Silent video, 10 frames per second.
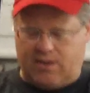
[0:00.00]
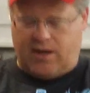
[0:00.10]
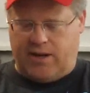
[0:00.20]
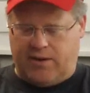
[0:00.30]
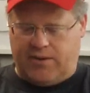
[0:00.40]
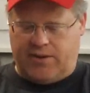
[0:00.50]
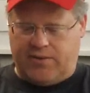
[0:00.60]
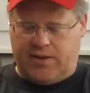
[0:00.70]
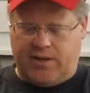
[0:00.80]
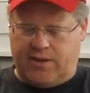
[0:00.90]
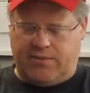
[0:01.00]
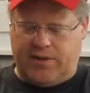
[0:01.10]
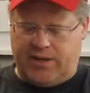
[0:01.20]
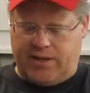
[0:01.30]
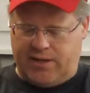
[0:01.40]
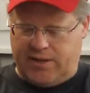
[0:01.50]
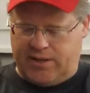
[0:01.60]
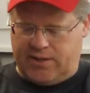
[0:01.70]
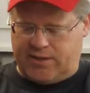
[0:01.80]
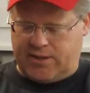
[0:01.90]
I don't even read anything
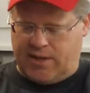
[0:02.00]
else.